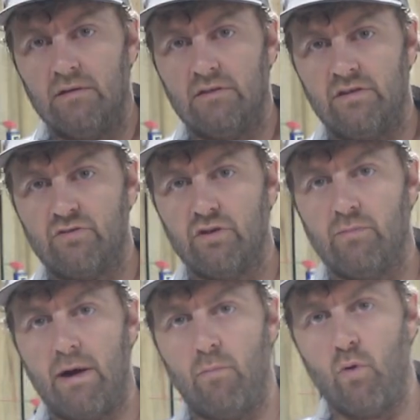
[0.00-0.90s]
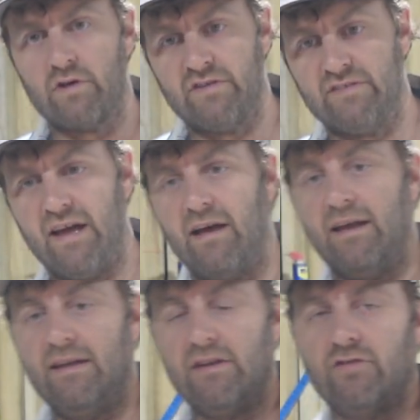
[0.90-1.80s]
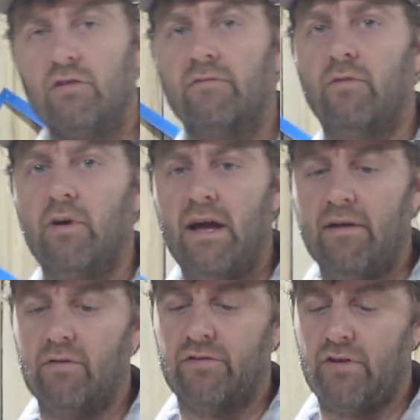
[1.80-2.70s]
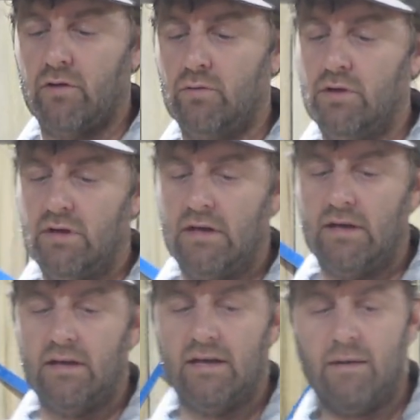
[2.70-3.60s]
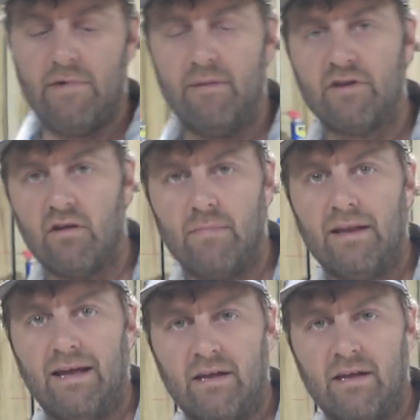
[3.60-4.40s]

to drill my mortises out, and it took forever. So, I mean, I'm talking about like